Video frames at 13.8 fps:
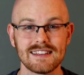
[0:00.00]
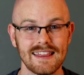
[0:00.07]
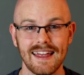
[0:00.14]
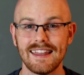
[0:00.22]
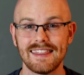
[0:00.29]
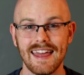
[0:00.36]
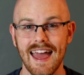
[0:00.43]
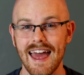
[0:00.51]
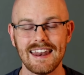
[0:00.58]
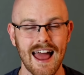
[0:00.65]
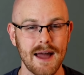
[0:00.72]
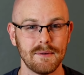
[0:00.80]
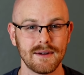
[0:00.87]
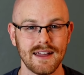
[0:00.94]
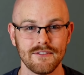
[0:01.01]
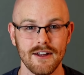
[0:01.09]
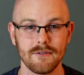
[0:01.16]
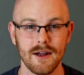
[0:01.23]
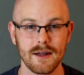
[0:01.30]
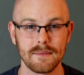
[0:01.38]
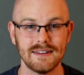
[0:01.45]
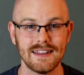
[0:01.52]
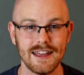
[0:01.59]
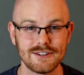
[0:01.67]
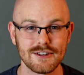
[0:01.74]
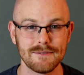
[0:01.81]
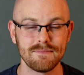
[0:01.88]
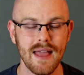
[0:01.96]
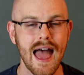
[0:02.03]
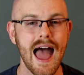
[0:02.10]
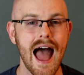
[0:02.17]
and then at the end I will give a recommendation.